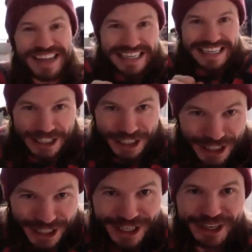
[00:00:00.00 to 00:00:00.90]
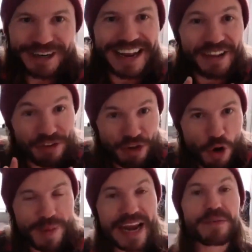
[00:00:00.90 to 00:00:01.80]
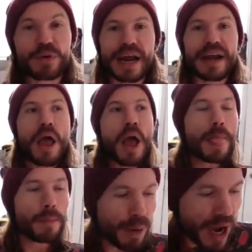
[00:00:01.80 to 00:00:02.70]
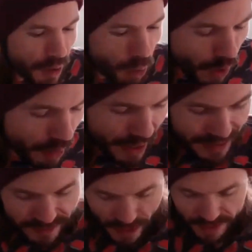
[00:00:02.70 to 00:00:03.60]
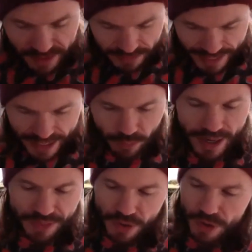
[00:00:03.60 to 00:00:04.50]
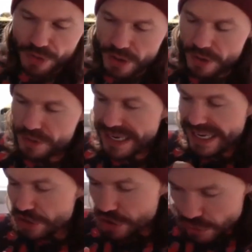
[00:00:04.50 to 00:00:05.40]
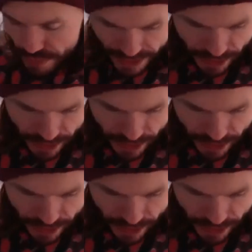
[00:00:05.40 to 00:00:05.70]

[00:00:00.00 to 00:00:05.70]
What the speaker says: it's like, oh, it's so painful, right? But when it doesn't land, right, the issue